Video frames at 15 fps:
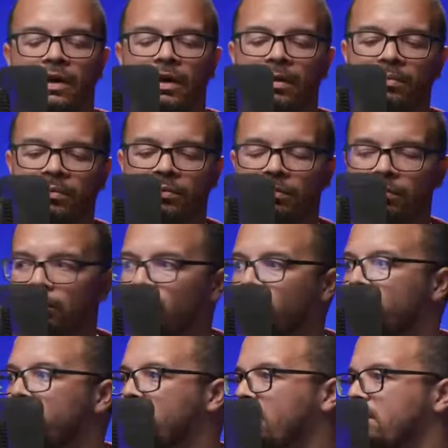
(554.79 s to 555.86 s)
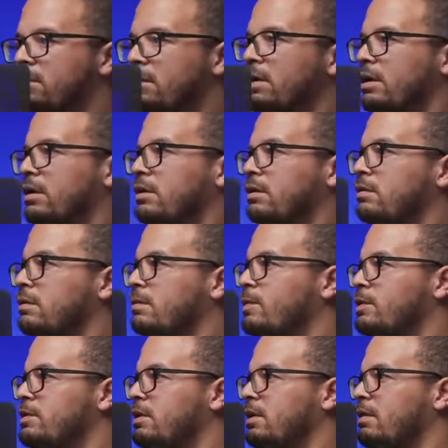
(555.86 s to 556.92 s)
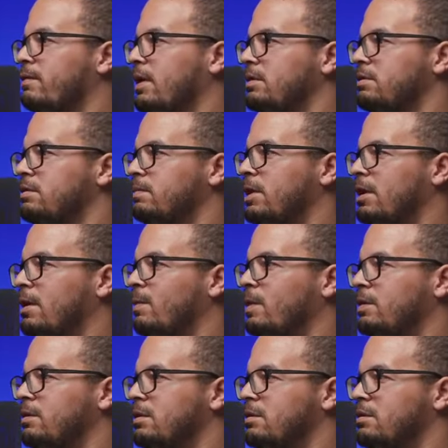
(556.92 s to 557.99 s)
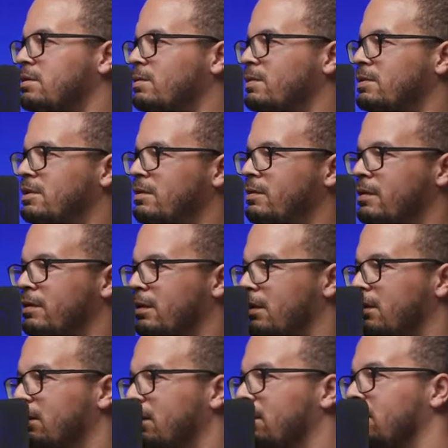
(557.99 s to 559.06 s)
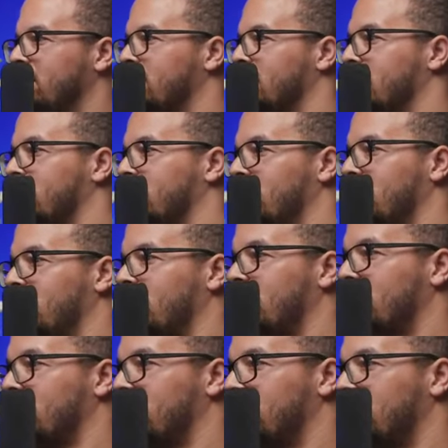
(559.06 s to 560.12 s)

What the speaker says: What do you guys think? Let me see. I've got some comments. Let's see what's going on.